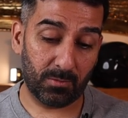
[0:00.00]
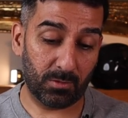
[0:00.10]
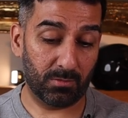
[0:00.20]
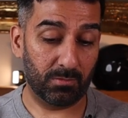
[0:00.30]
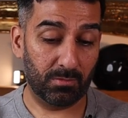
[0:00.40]

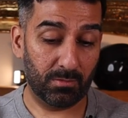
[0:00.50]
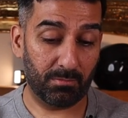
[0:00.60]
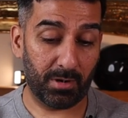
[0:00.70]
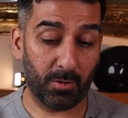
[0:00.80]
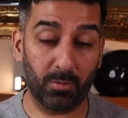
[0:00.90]
whoa,
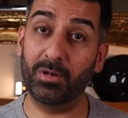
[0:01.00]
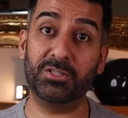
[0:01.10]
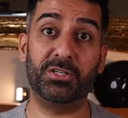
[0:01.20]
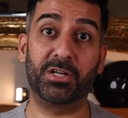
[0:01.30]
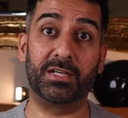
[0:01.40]
my own
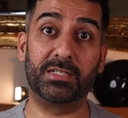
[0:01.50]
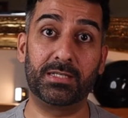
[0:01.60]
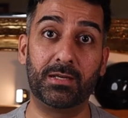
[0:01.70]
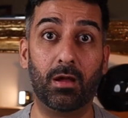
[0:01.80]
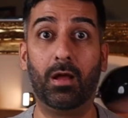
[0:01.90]

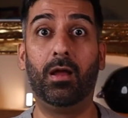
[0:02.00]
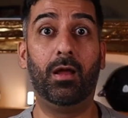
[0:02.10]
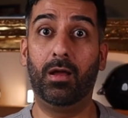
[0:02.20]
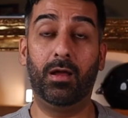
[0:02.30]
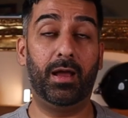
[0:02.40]
merchandise.
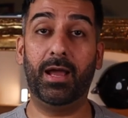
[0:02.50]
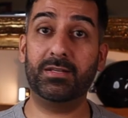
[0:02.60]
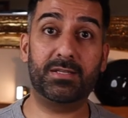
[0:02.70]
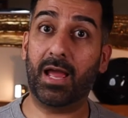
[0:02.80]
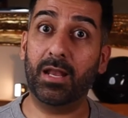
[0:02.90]

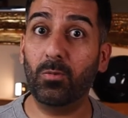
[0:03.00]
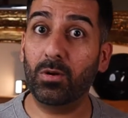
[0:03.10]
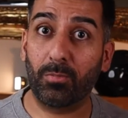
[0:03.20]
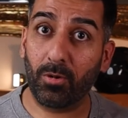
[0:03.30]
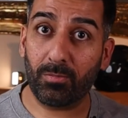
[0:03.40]
Has
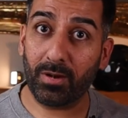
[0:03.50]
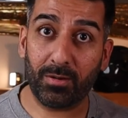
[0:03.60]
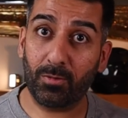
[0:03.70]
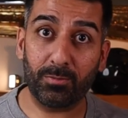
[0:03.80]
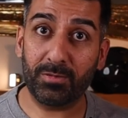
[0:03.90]
anyone bought
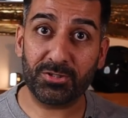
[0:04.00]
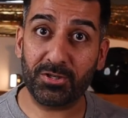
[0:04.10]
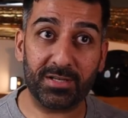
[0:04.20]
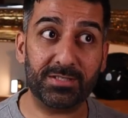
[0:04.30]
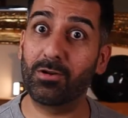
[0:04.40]
my own
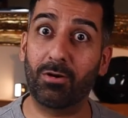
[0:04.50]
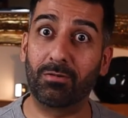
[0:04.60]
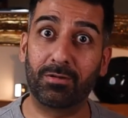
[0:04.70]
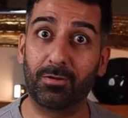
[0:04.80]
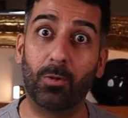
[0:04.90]
merchandise?
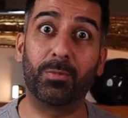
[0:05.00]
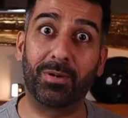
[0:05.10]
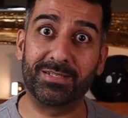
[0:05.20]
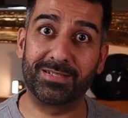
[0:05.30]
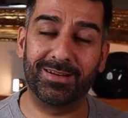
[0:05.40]
No, no
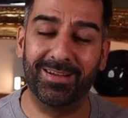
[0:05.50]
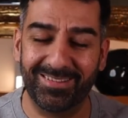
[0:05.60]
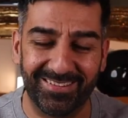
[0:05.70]
one buys it.